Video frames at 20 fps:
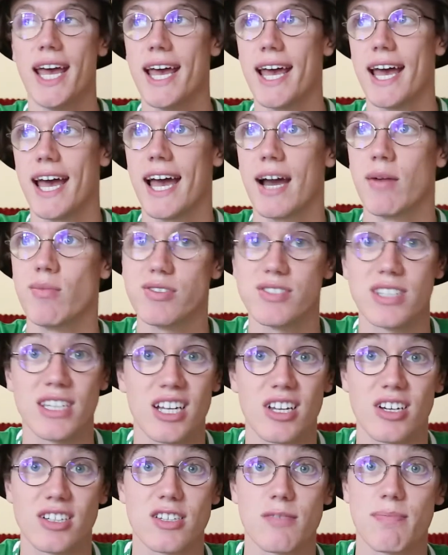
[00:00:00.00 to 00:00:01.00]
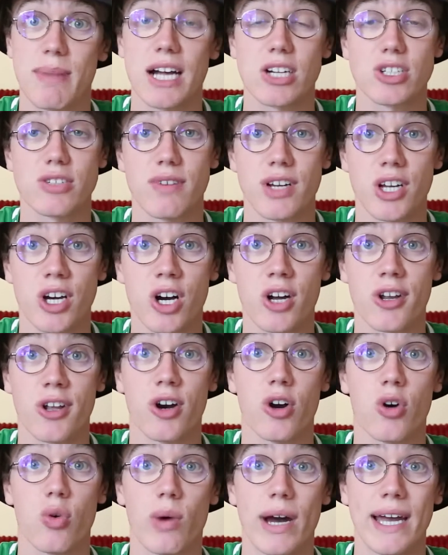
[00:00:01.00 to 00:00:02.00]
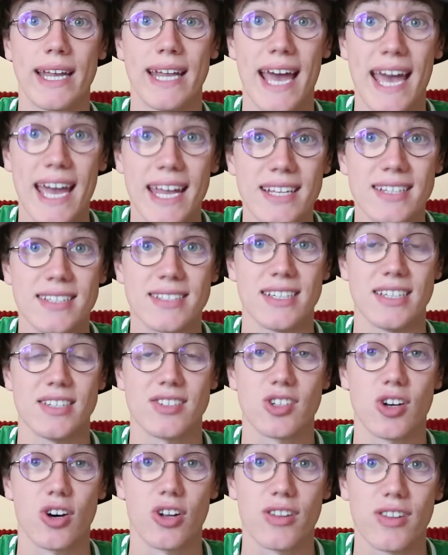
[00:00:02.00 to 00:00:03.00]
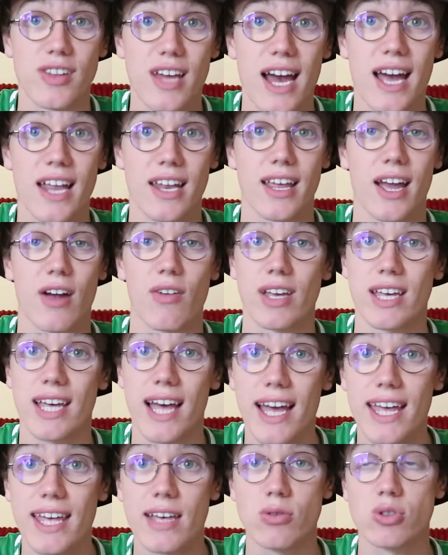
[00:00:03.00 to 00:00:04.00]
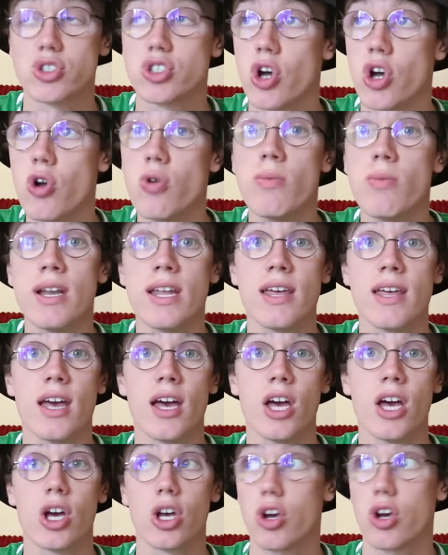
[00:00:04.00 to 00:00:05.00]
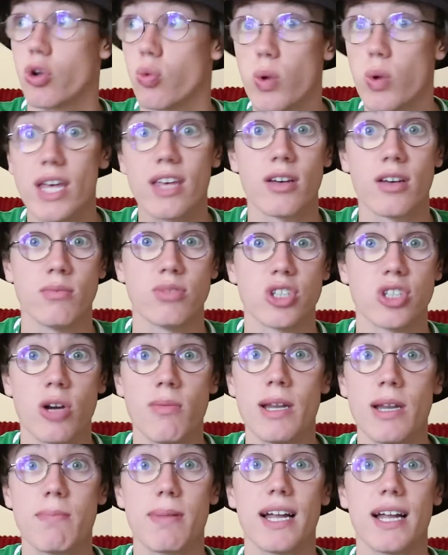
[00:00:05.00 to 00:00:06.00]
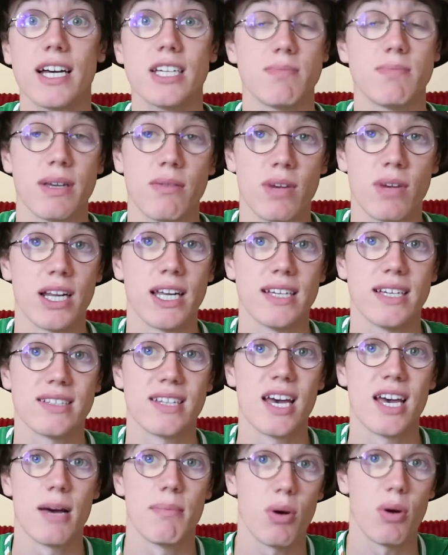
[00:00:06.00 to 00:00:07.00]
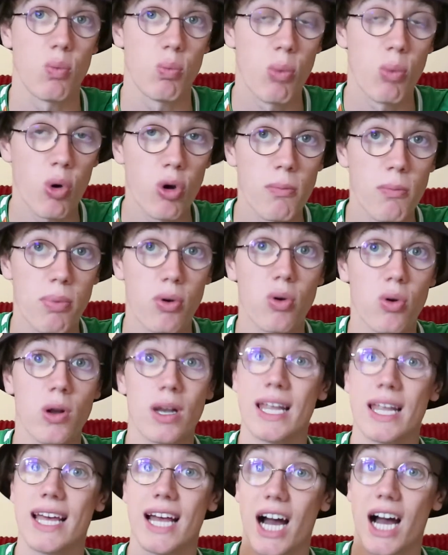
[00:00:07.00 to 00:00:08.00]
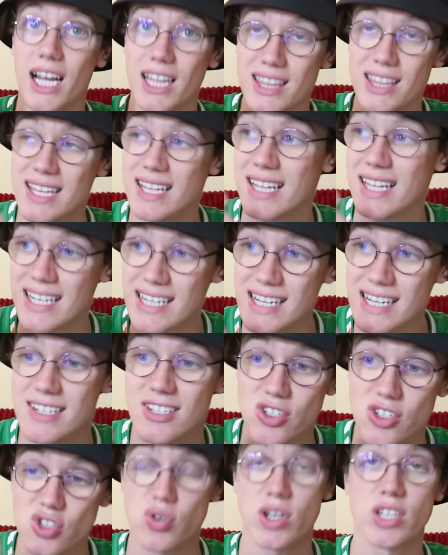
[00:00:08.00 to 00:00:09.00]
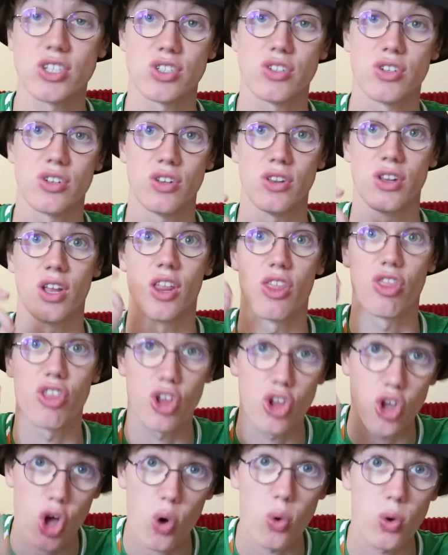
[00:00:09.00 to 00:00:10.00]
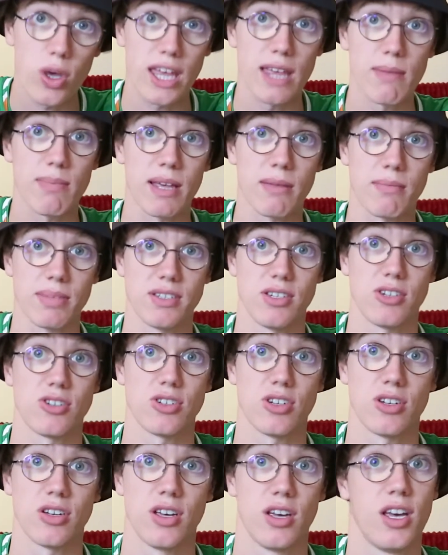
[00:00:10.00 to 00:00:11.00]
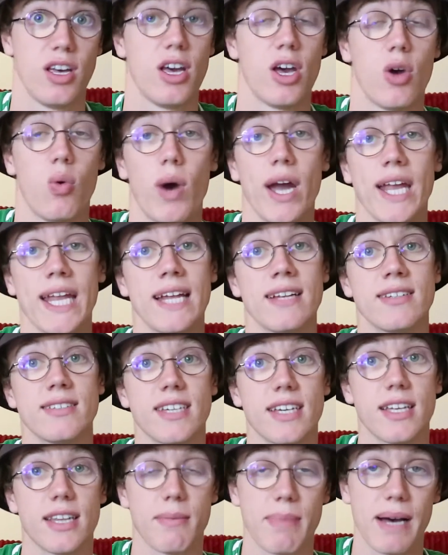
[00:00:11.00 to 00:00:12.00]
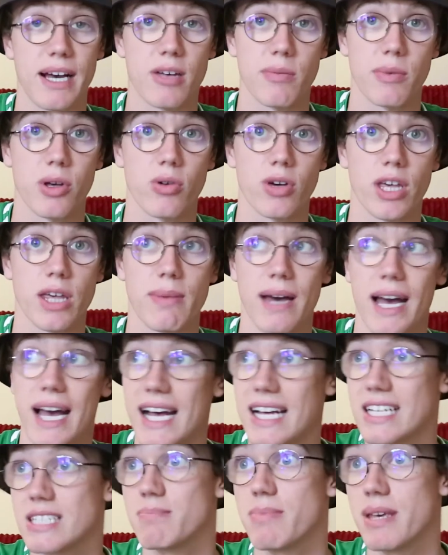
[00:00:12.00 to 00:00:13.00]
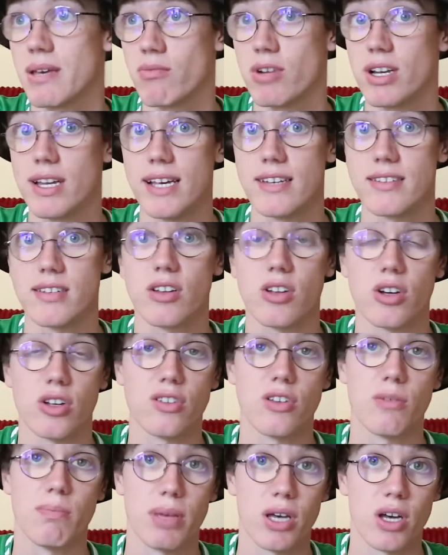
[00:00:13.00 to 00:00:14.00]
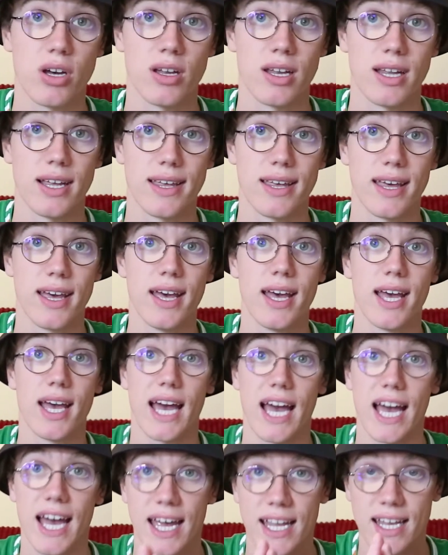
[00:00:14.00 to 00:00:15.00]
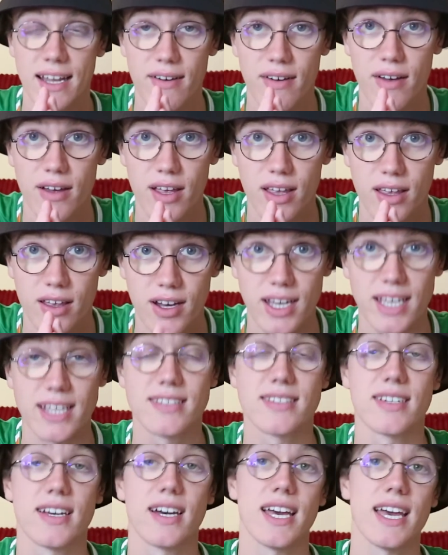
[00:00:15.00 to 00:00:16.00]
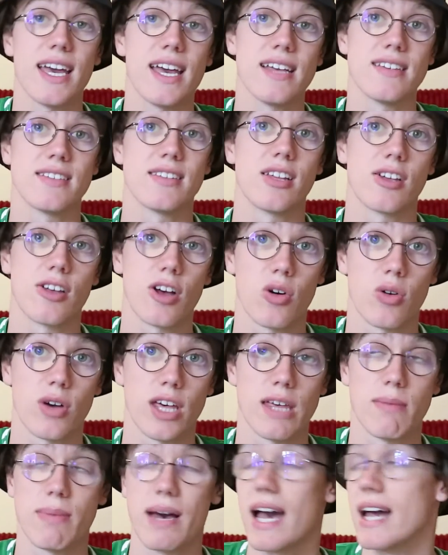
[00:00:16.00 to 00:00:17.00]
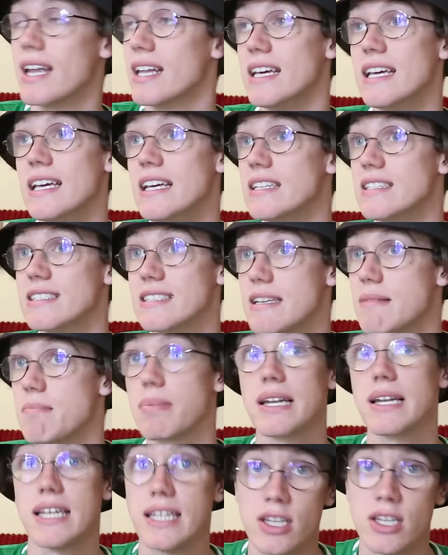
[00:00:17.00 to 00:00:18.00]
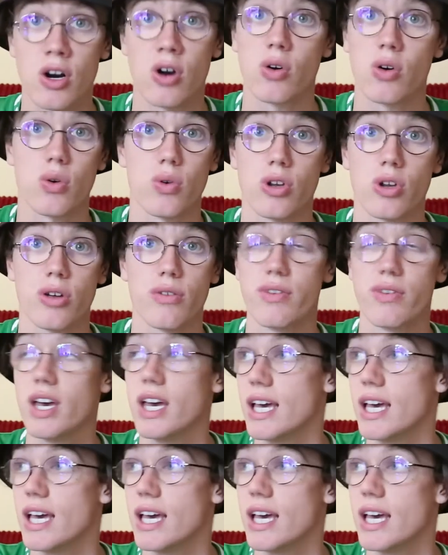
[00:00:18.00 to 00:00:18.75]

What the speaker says: And we've seen the likes of Patrick Van Aanholt, Wayne Hennessy, Scott Dan, Gary Cahill, so many, Connor Wickham, so many players being released. But more importantly, I think they need to strengthen the goalkeeping position. Wayne Hennessy, the backup goalkeeper, has been released and gone to Burnley. And Gaeta is the goalkeeper, and he is simply not good enough.